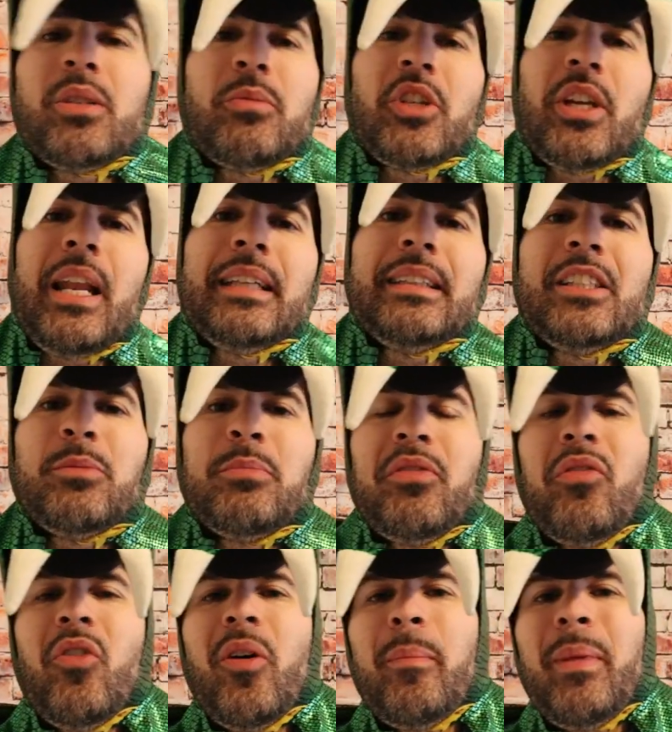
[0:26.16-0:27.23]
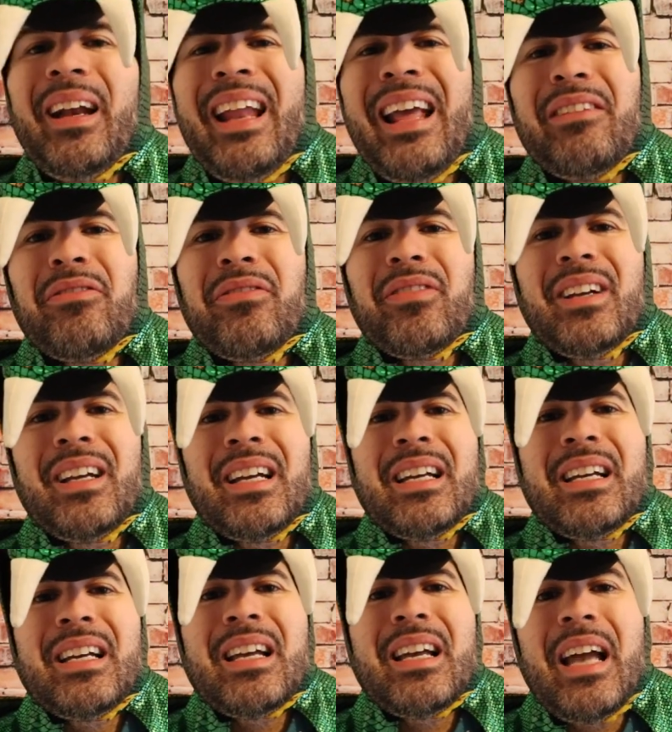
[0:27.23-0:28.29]
some shit like this before in my life.
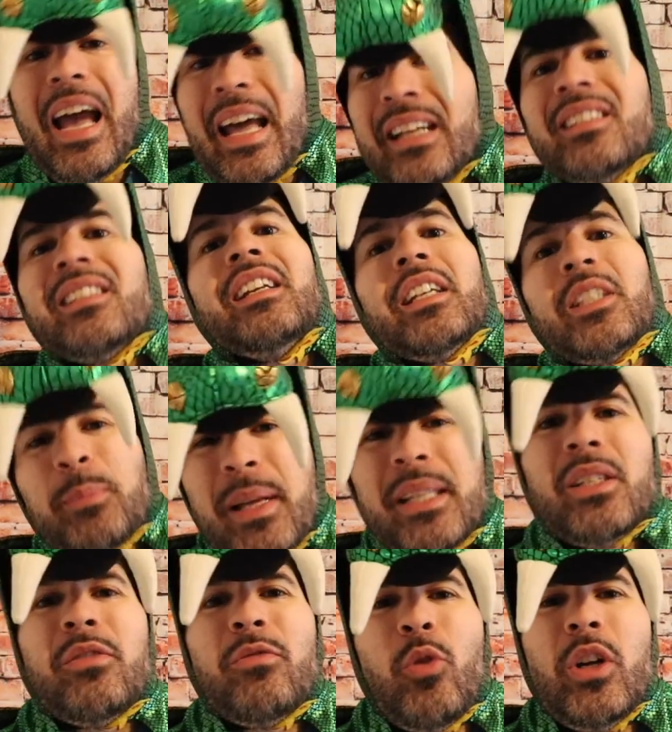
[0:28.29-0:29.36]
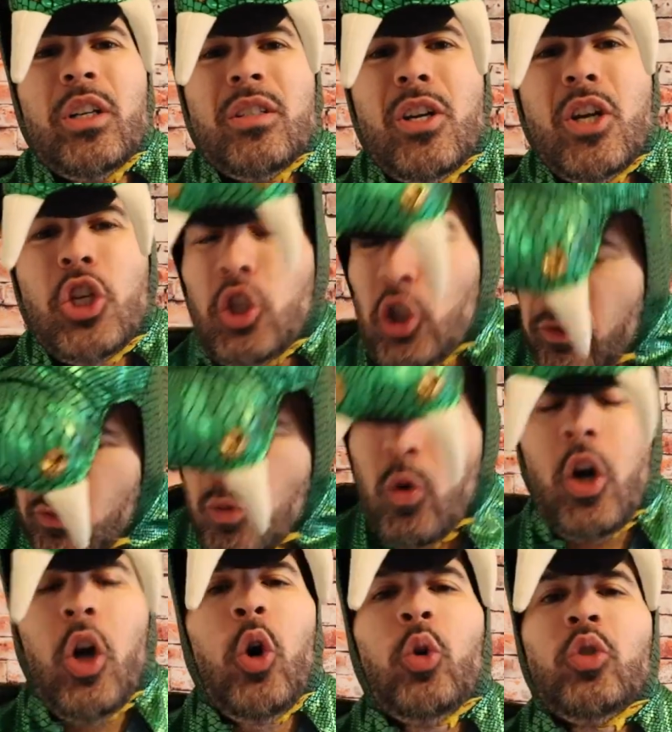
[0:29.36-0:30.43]
And it's an expensive one. So if you
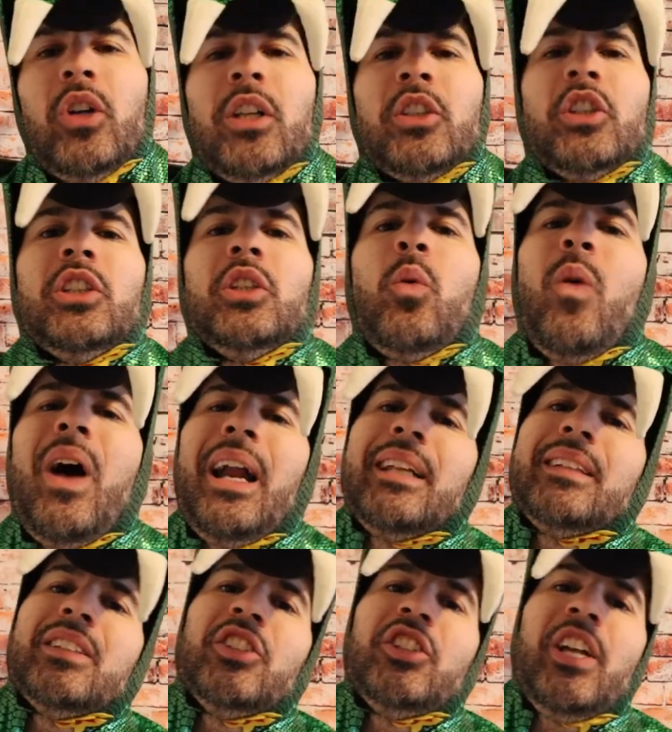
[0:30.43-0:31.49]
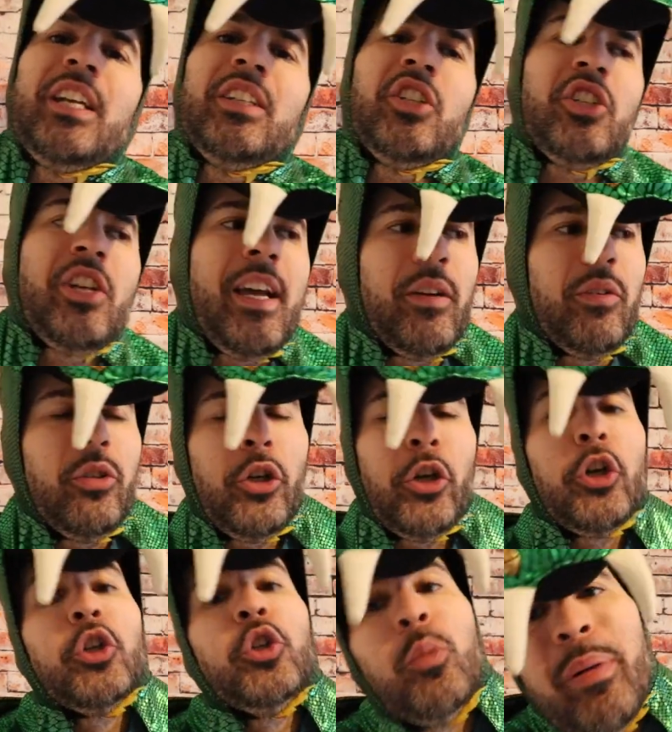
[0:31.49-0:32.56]
wanna hold on to your wallets and change the channel,
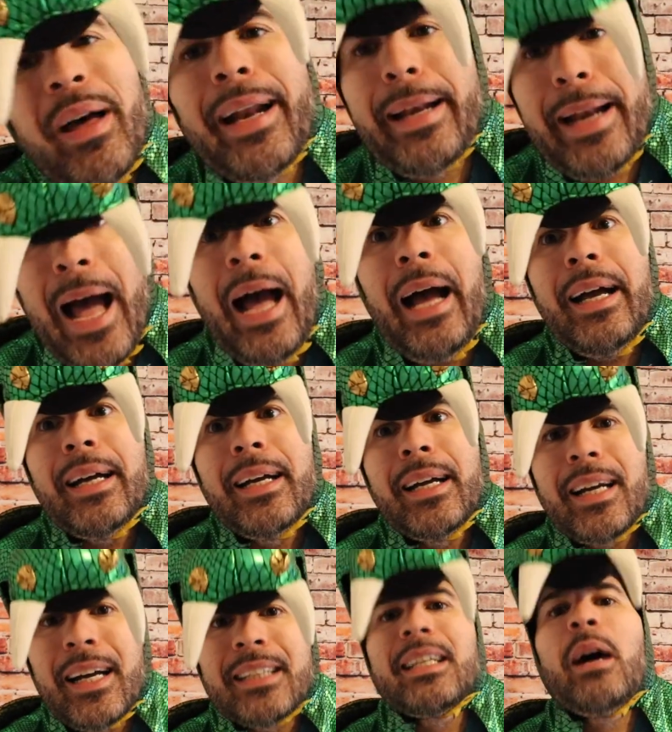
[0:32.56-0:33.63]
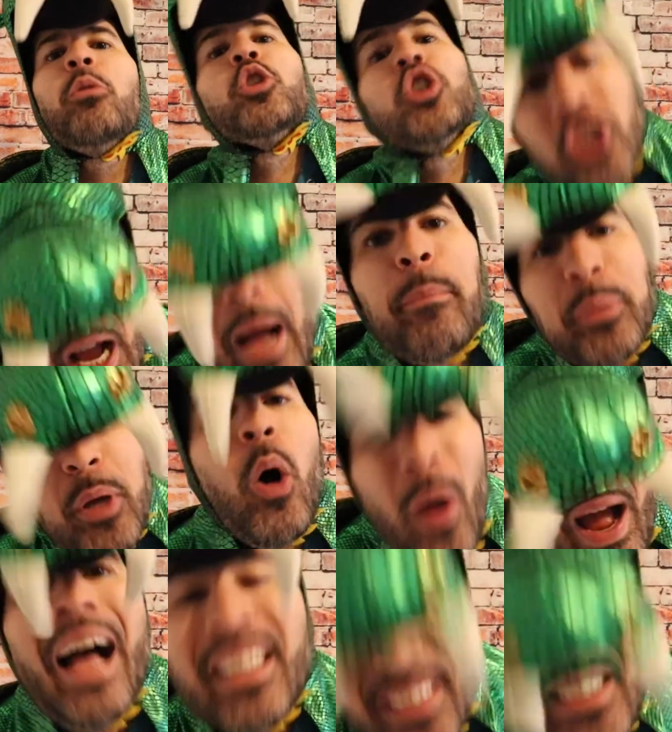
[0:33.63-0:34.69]
you better not, cause I will chomp
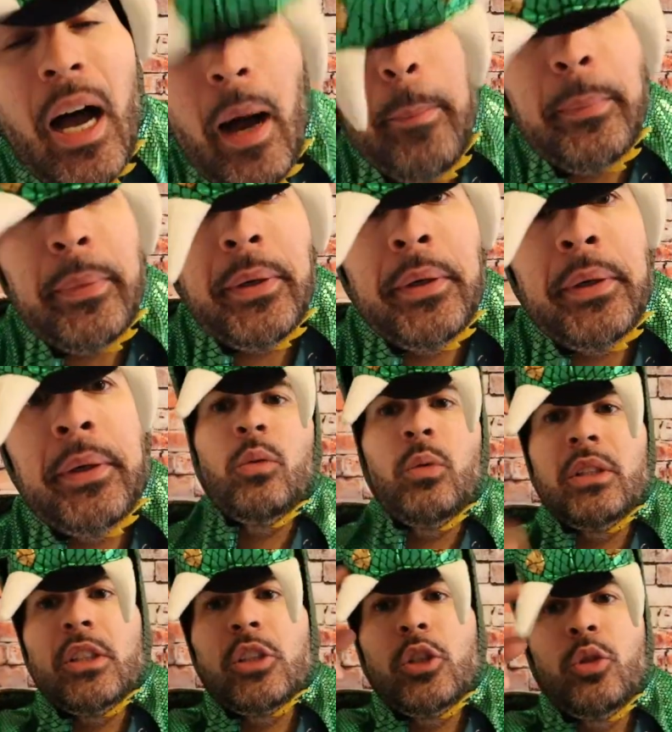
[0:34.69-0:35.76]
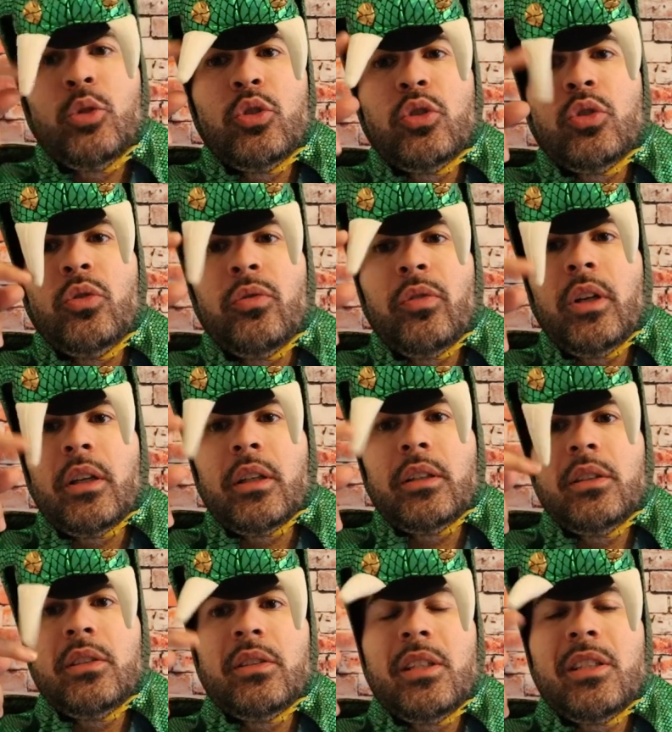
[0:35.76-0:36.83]
your ass up. With this loose tooth, look,
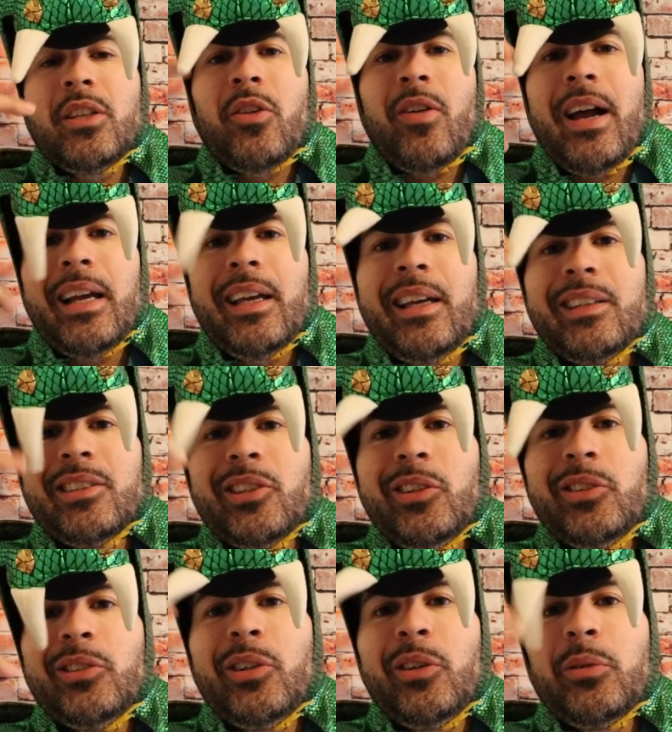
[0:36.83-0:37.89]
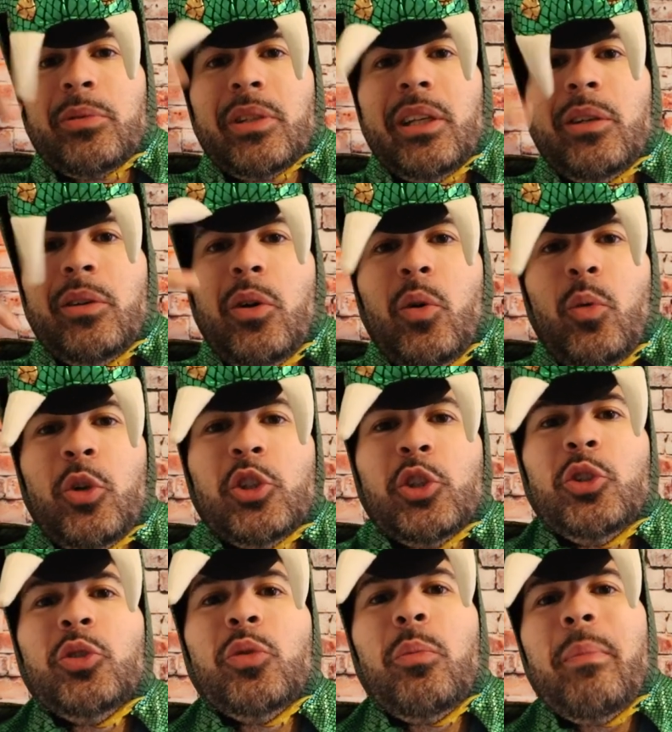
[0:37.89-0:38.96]
he's a crackhead, so you know what I'm saying? Once
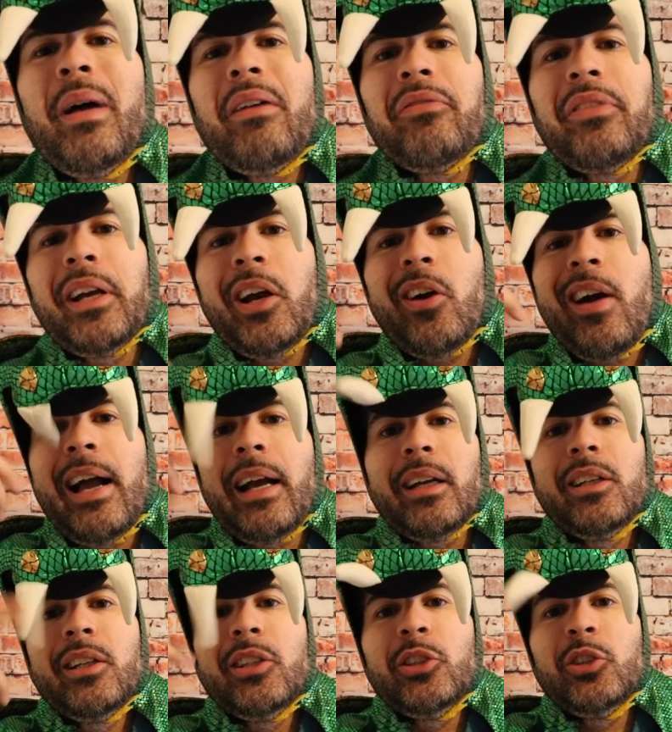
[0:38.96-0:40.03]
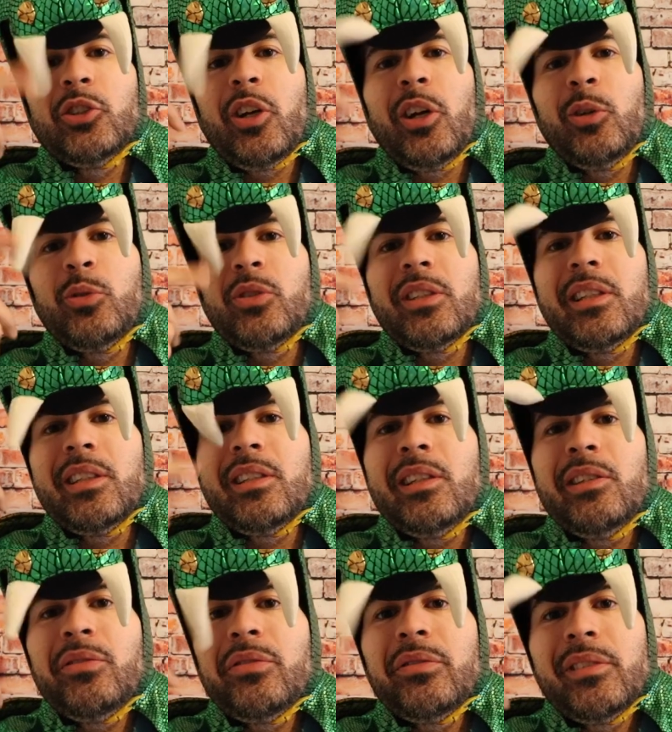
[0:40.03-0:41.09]
you do meth and crack, you start losing your
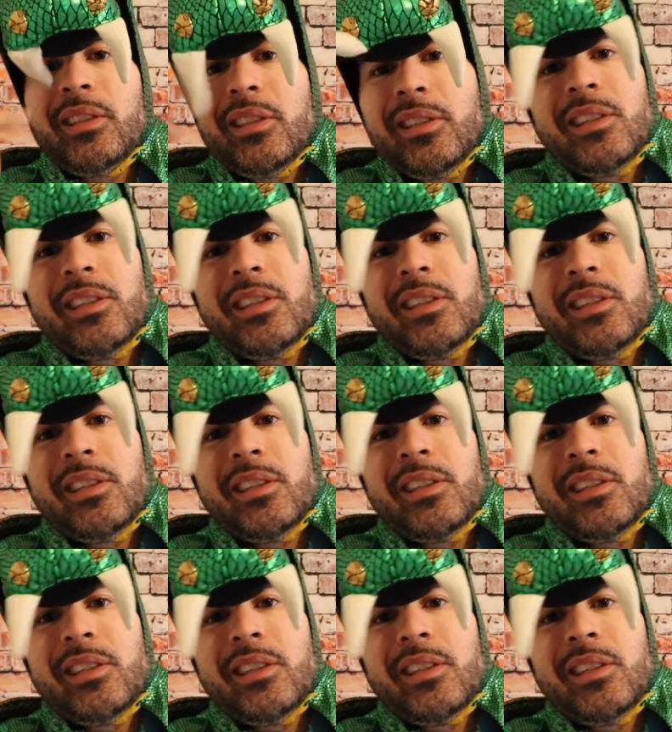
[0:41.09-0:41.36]
teeth.